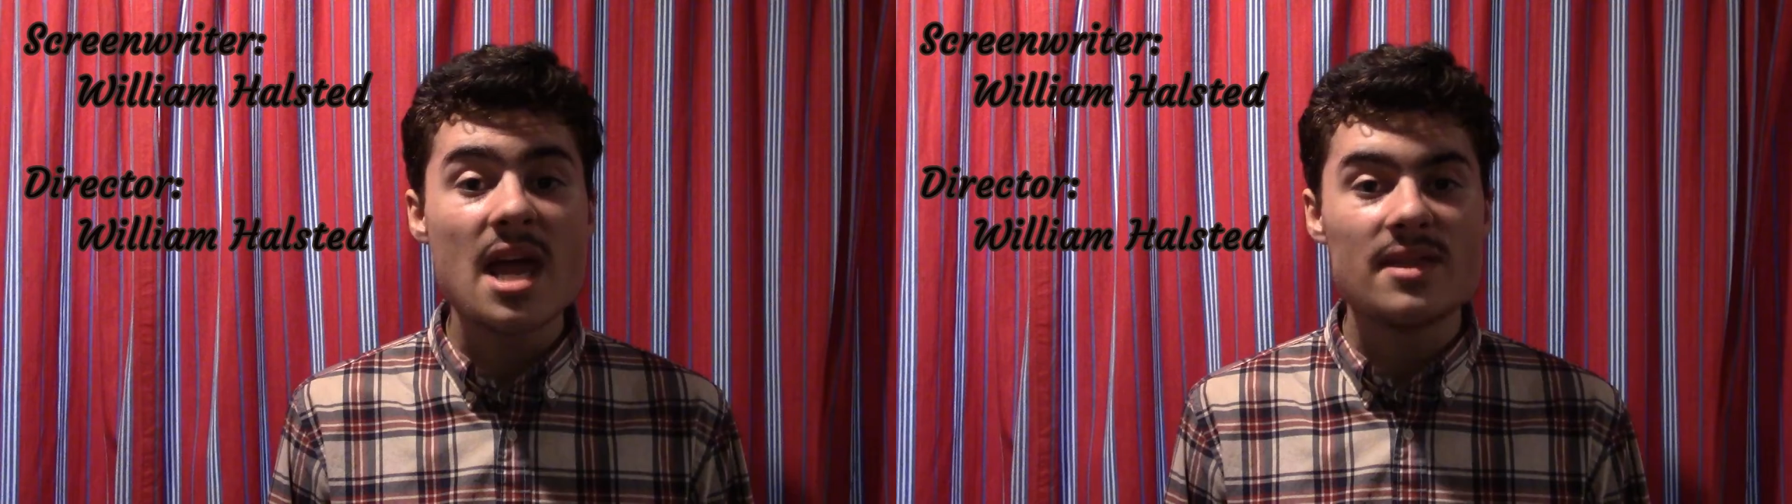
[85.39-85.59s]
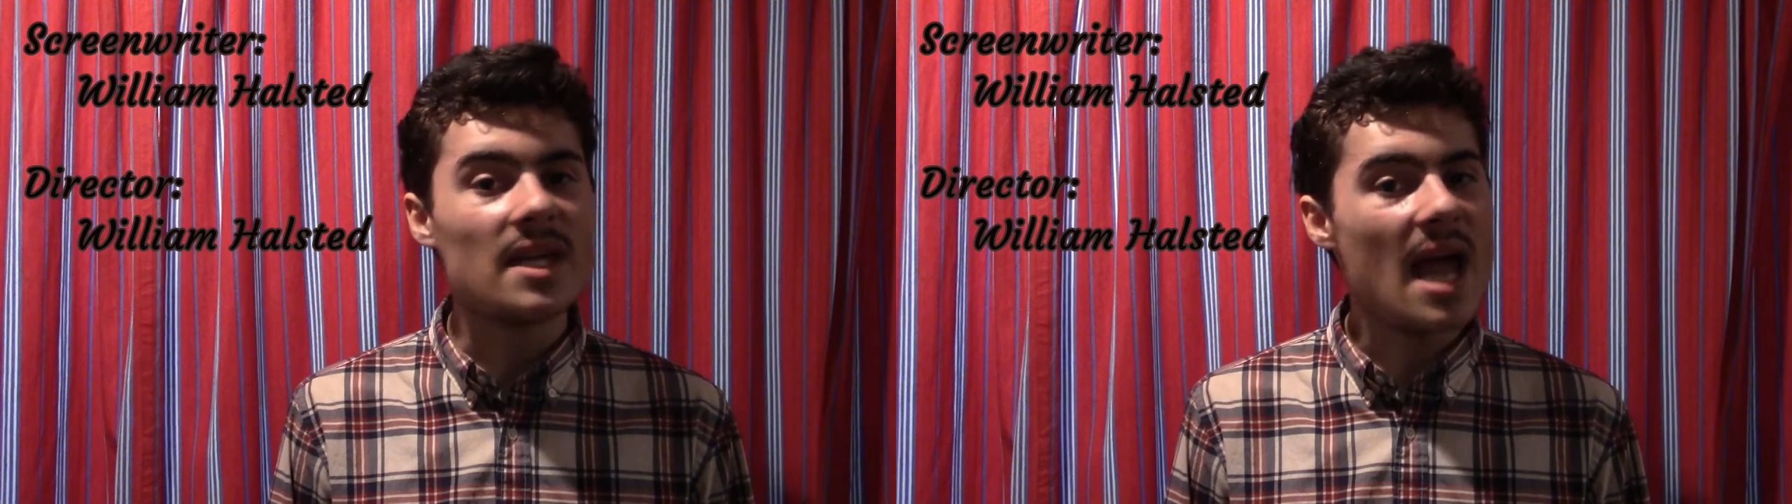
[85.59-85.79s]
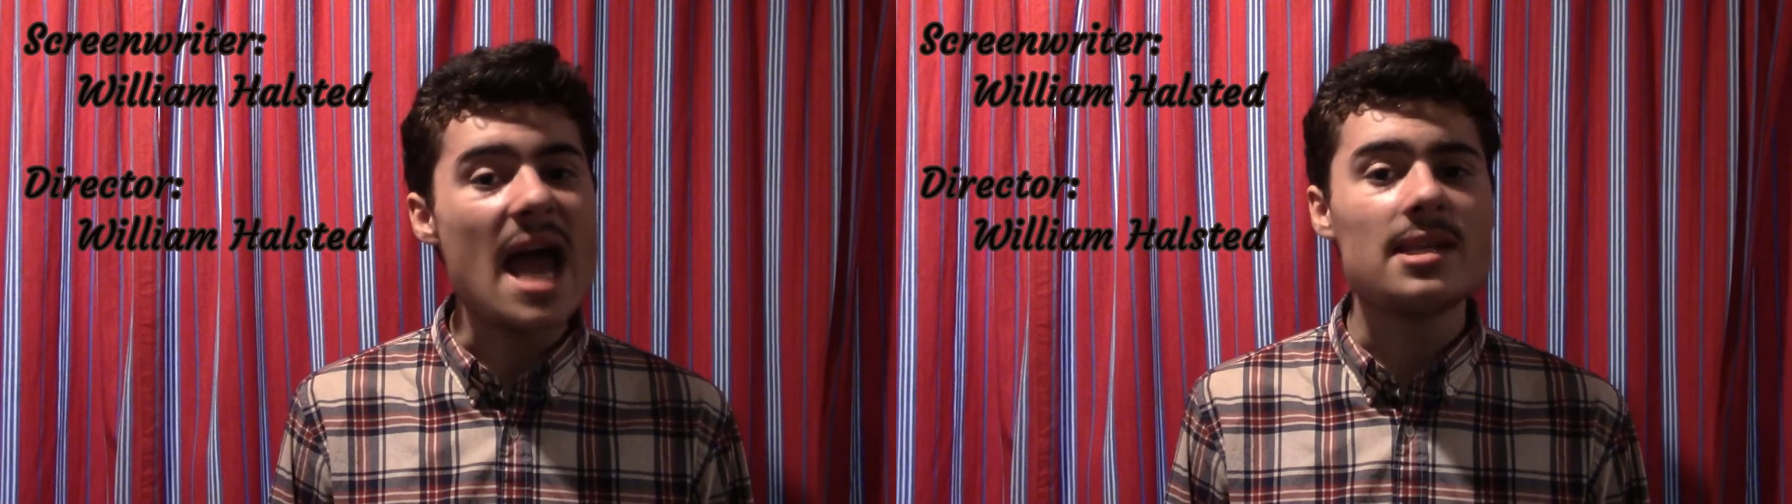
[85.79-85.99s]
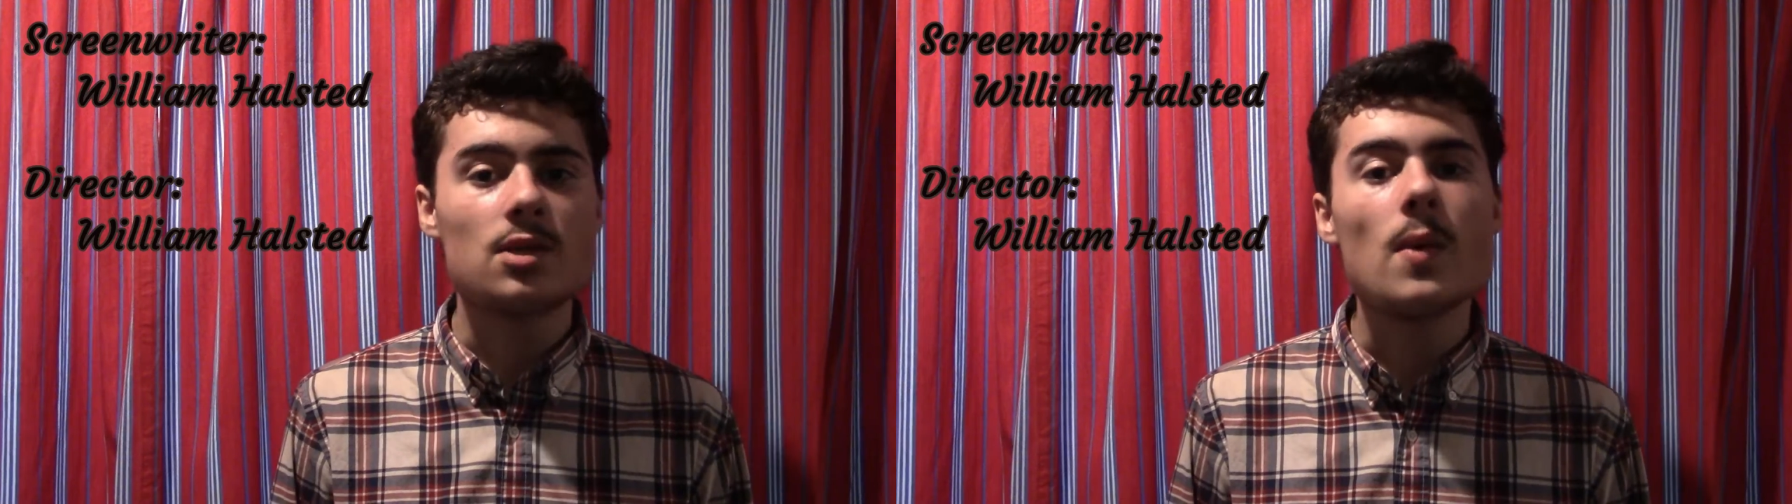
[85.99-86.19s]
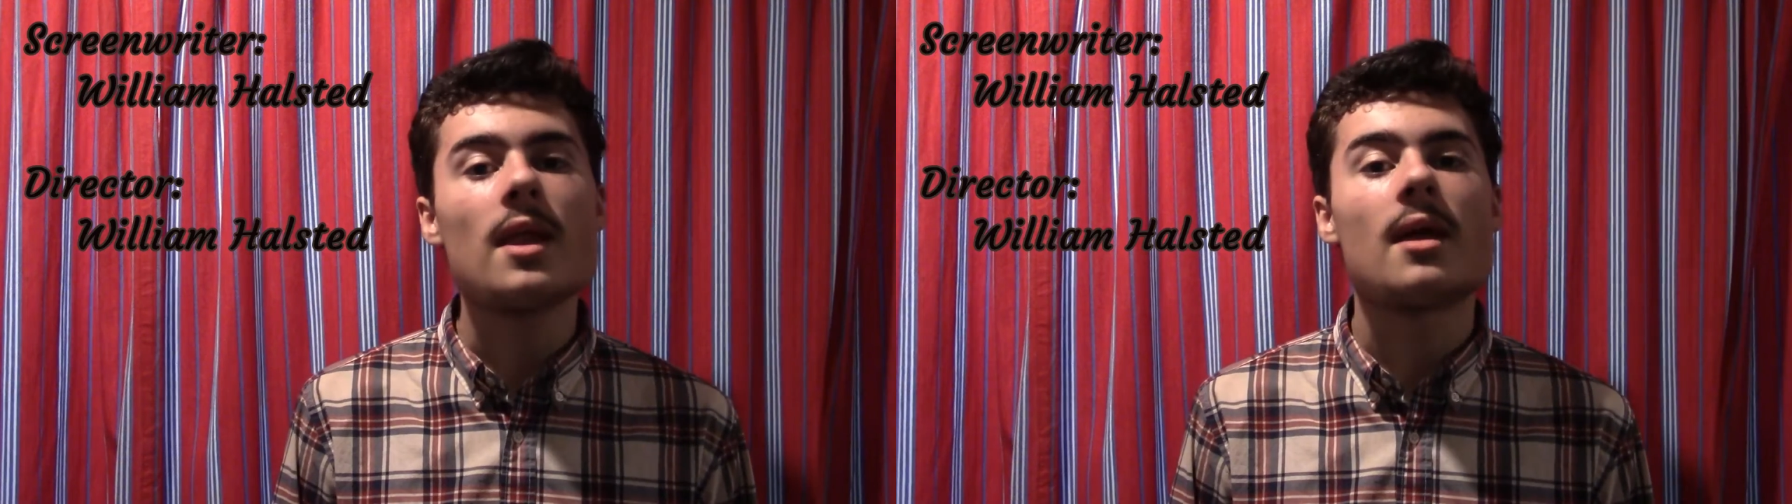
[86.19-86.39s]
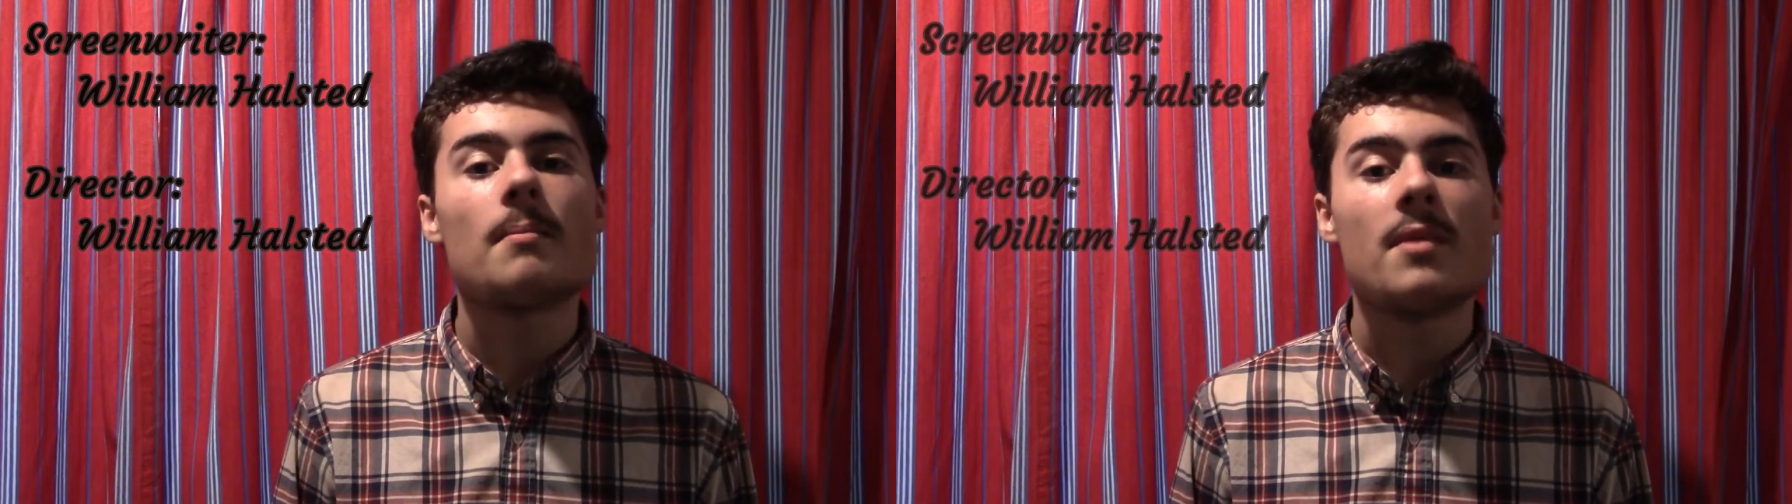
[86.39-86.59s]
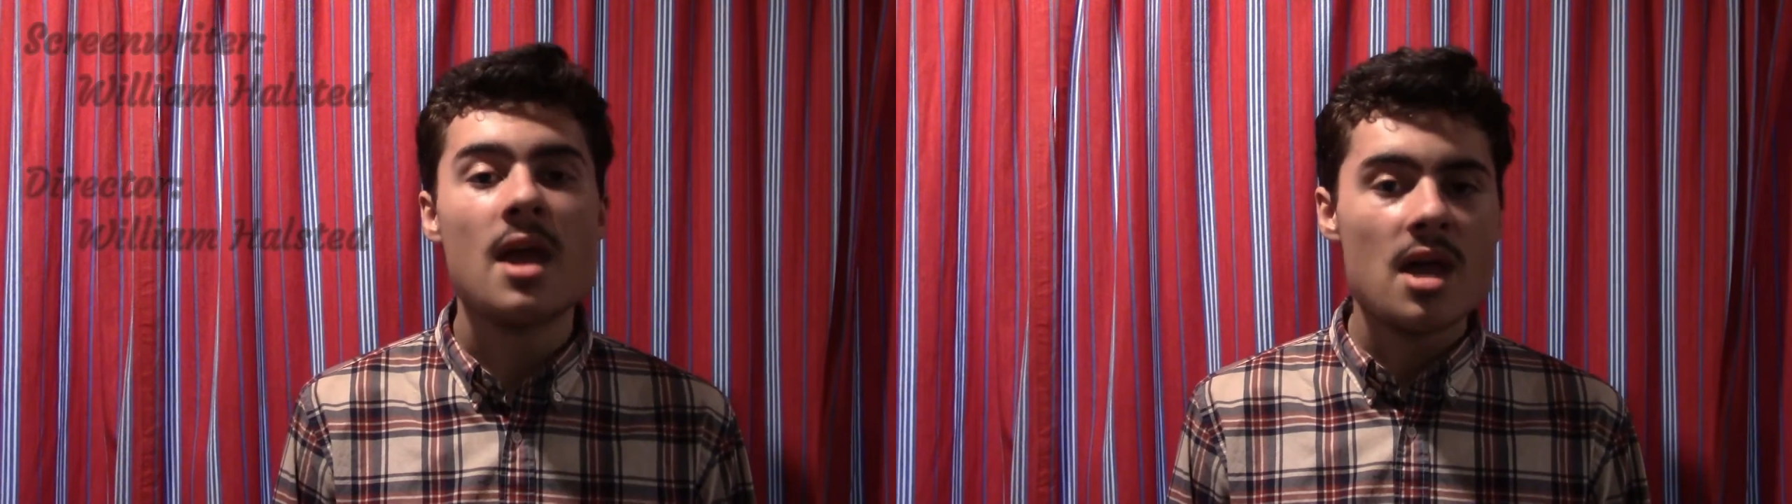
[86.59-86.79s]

then ask William.